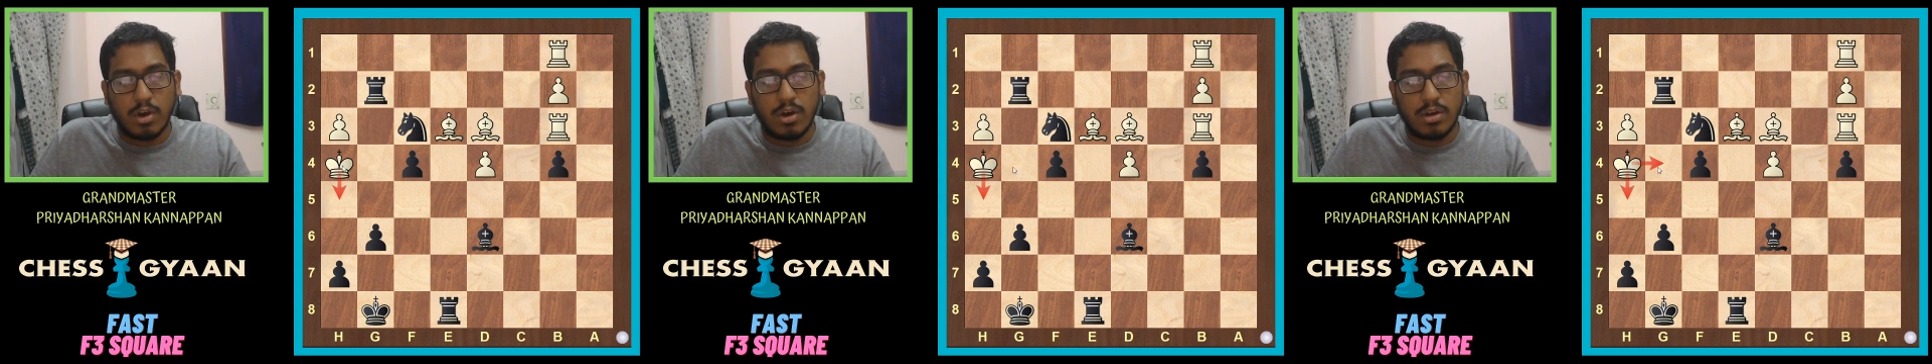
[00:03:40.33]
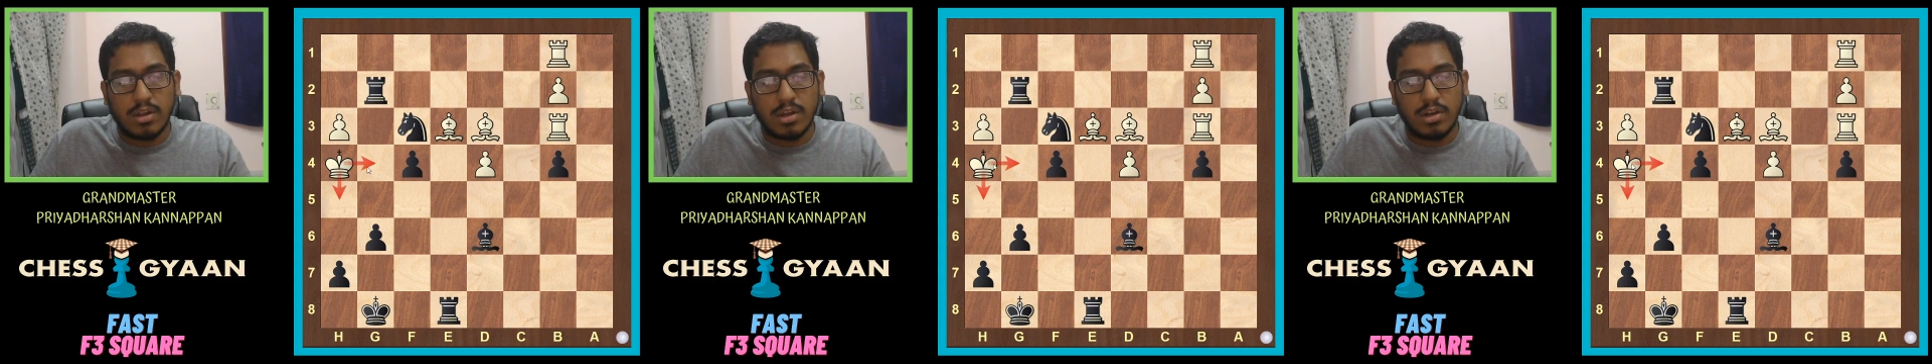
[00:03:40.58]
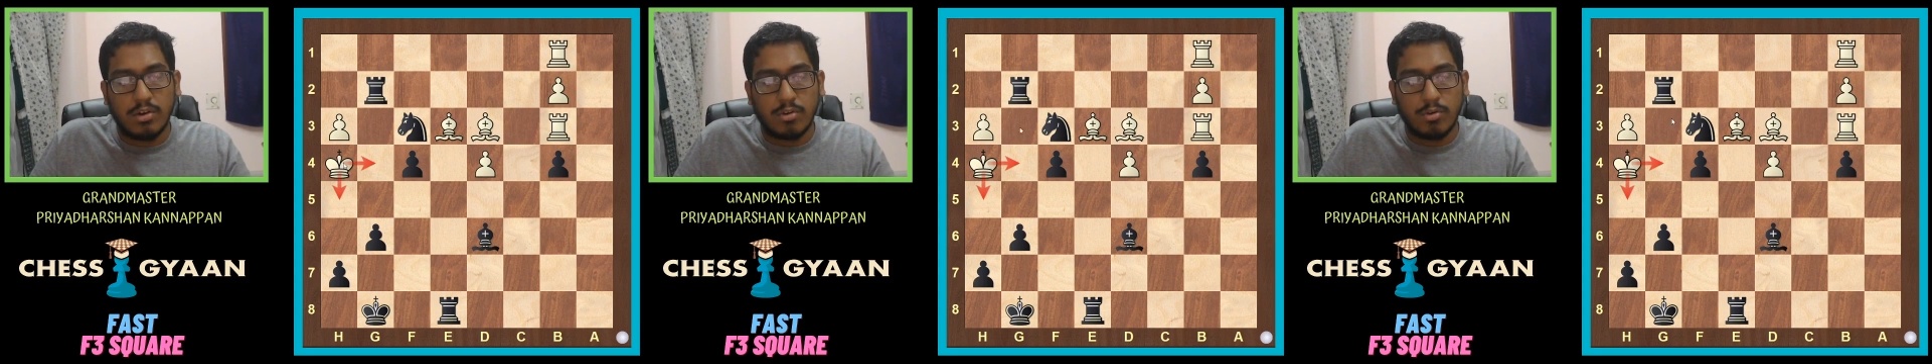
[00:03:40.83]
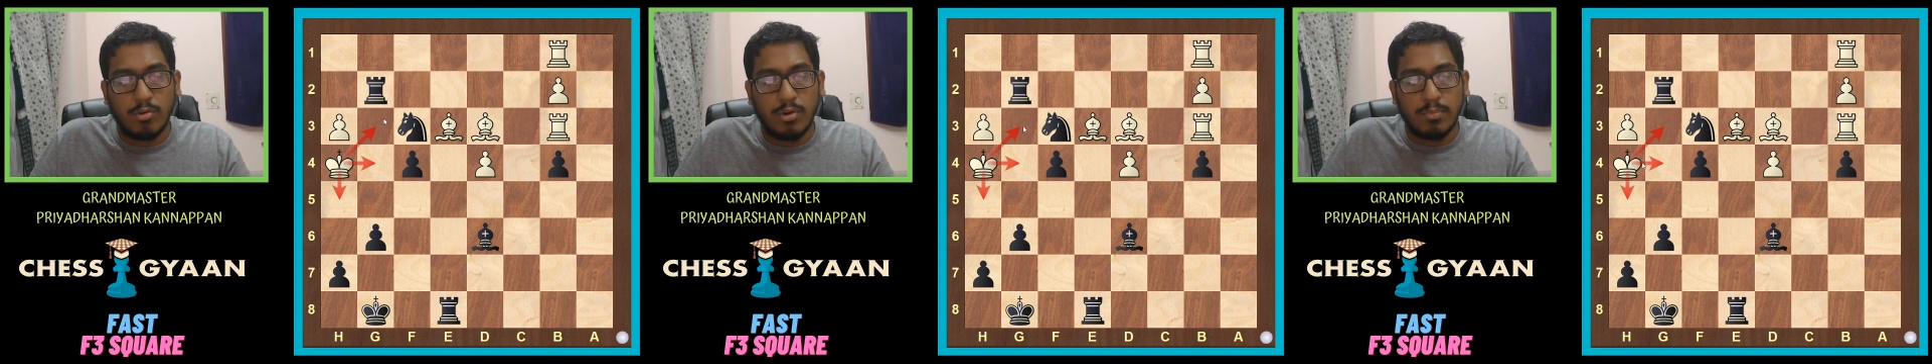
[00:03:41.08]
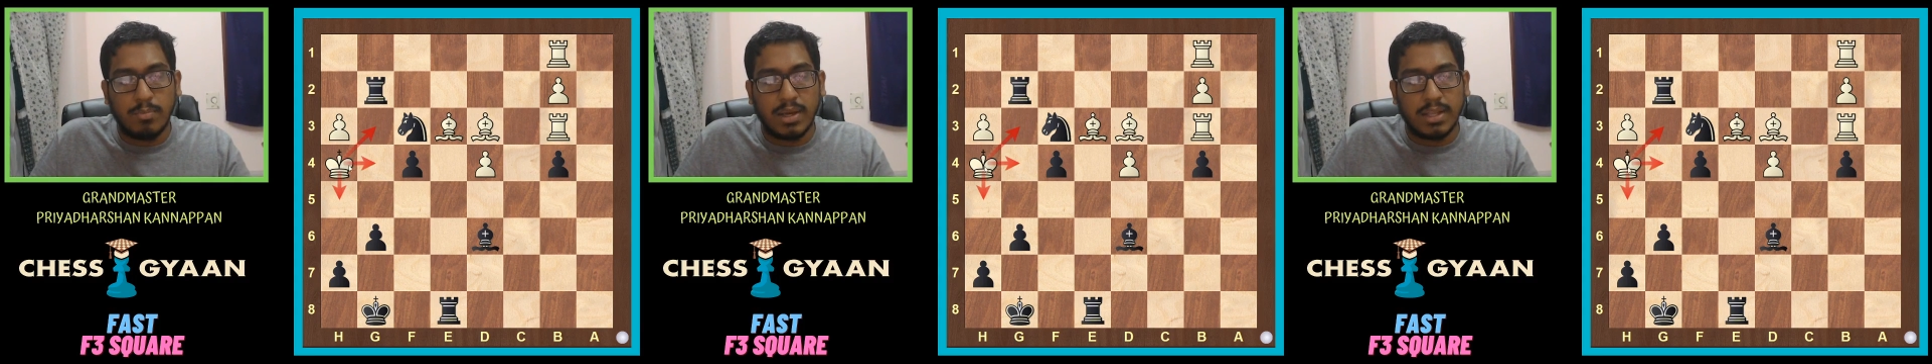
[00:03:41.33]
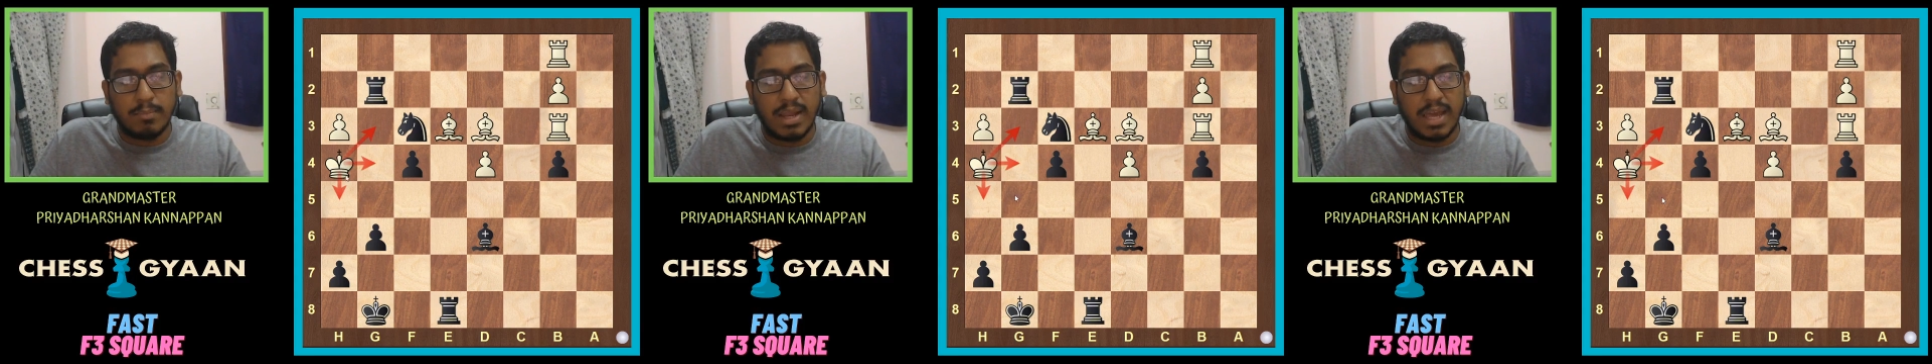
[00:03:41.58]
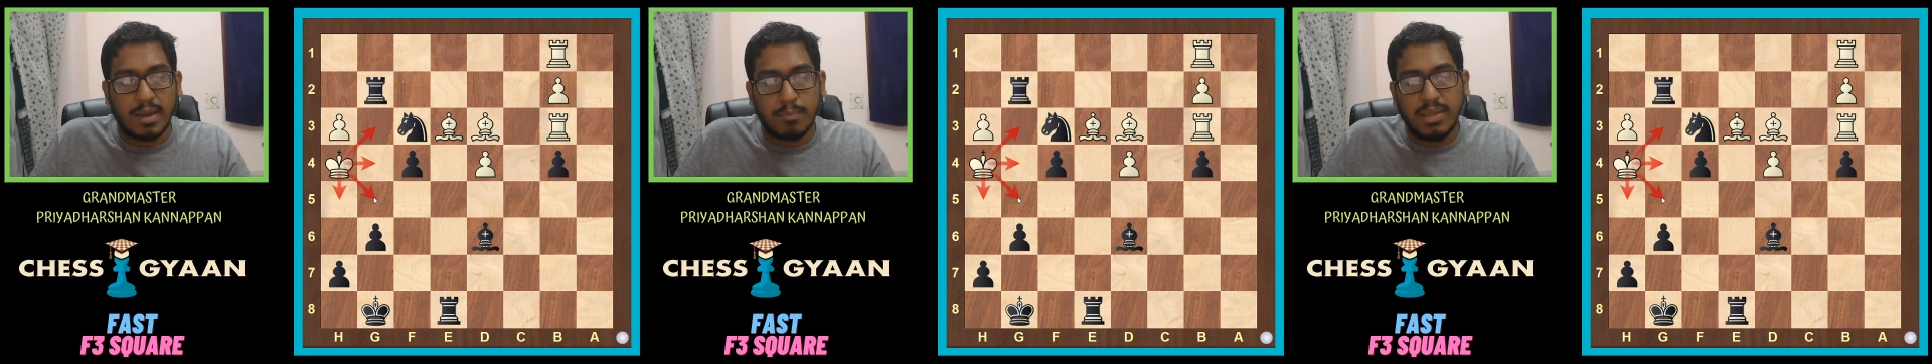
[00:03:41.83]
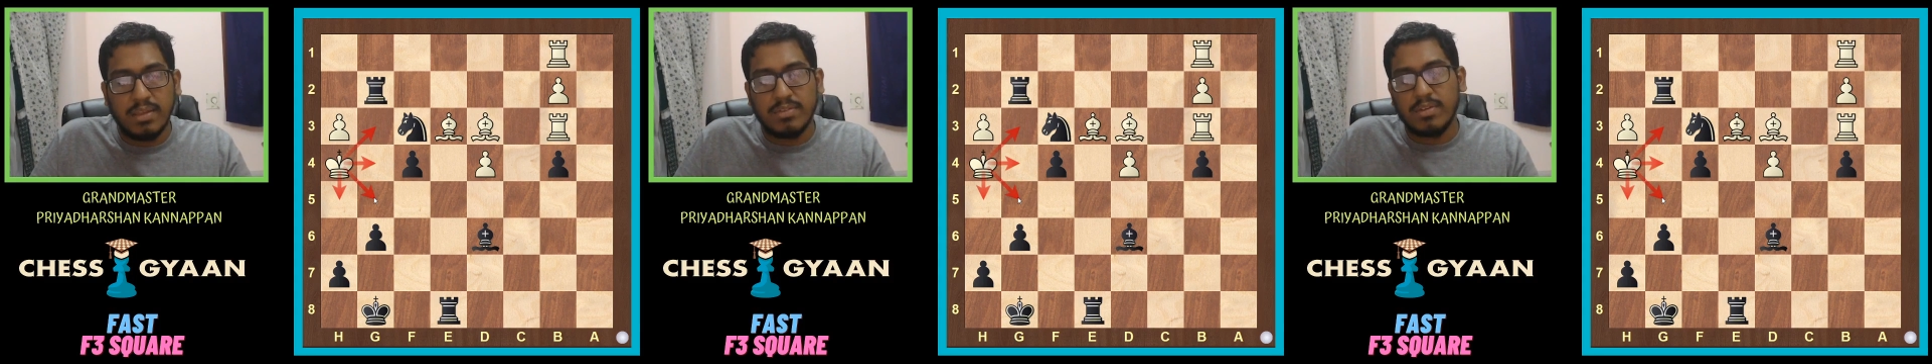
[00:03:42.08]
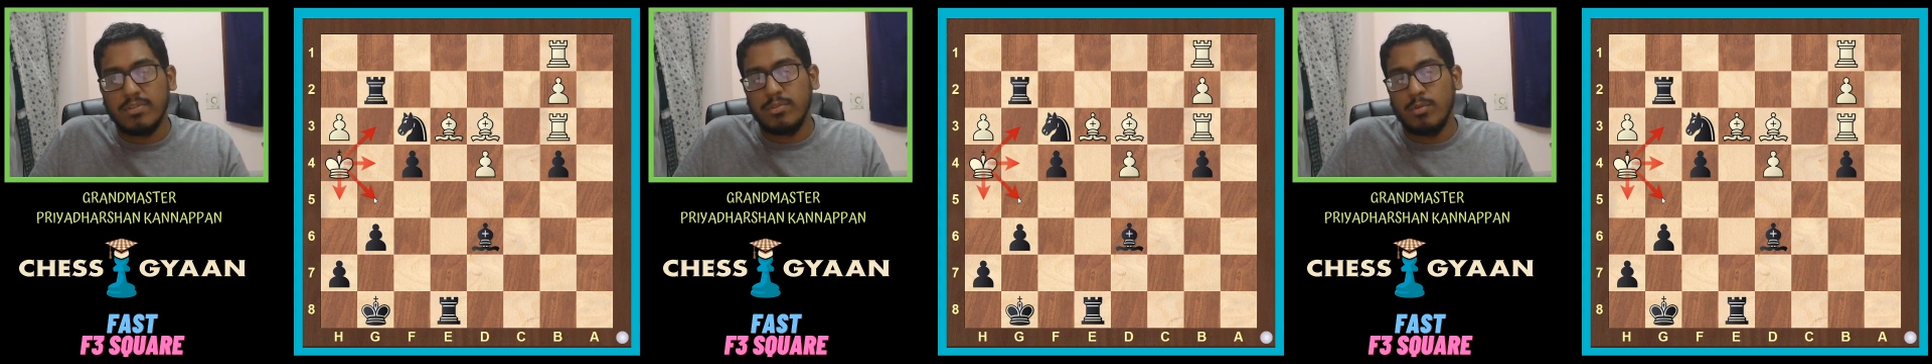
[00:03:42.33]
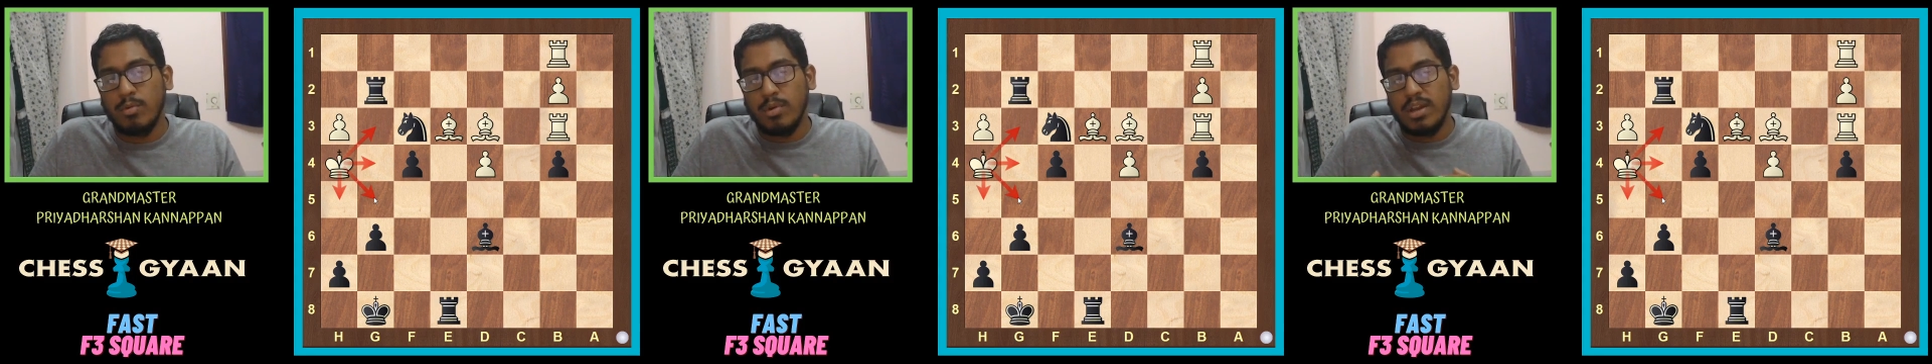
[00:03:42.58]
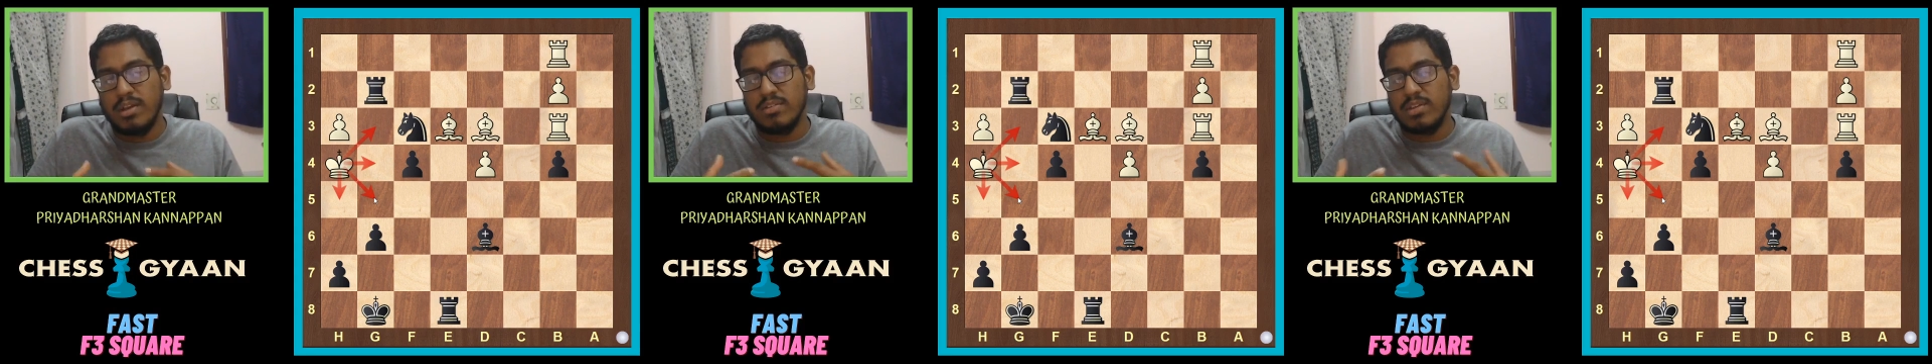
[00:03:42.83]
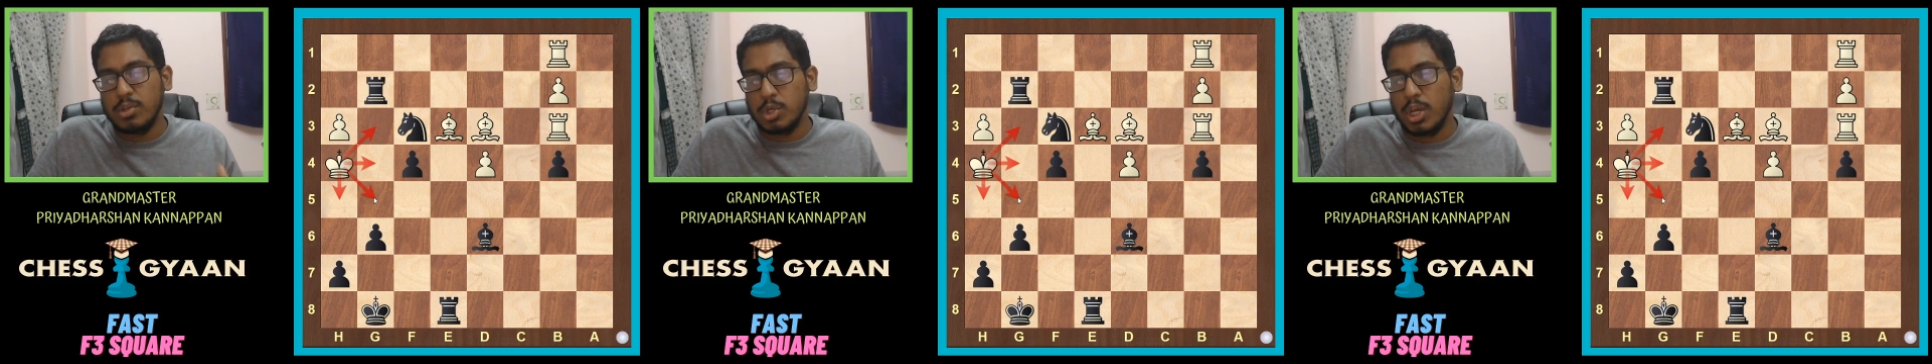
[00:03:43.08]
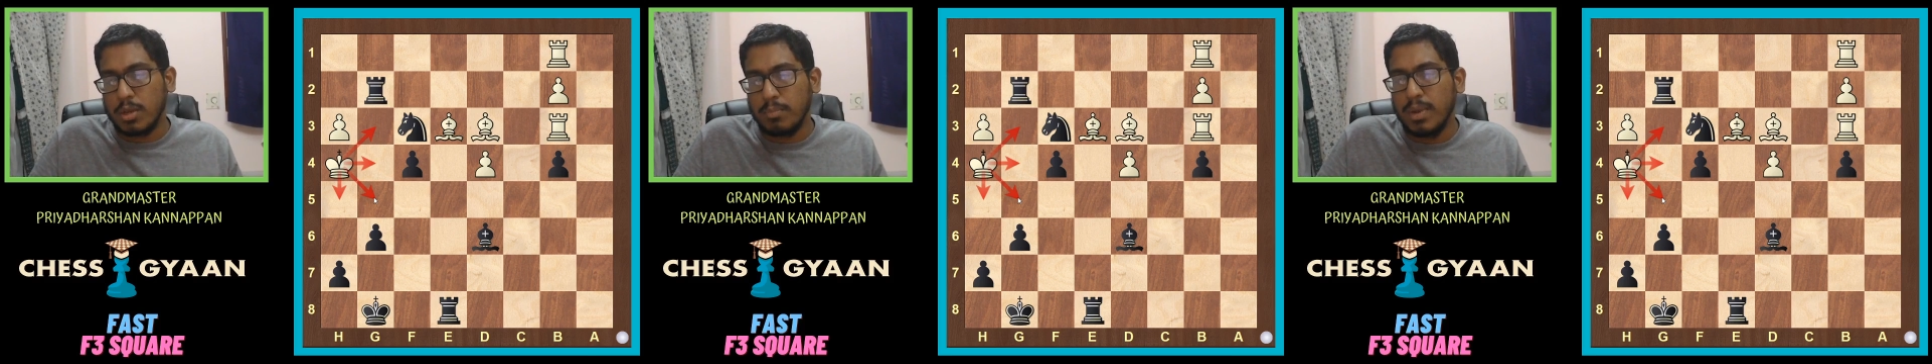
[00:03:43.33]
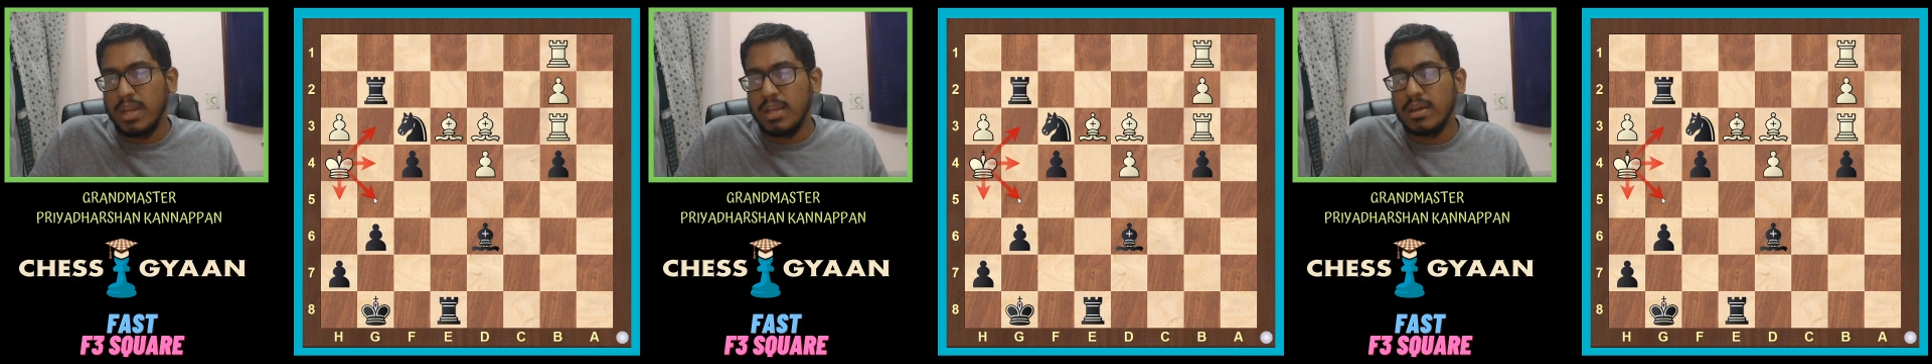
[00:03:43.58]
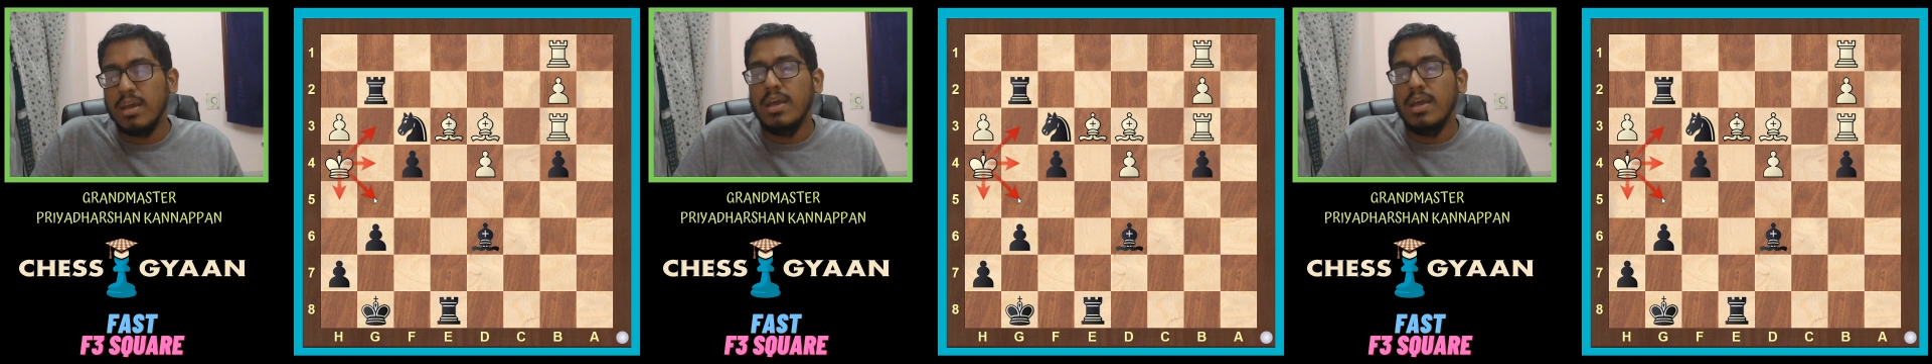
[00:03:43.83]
are controlled by the black pieces, so it is a checkmate.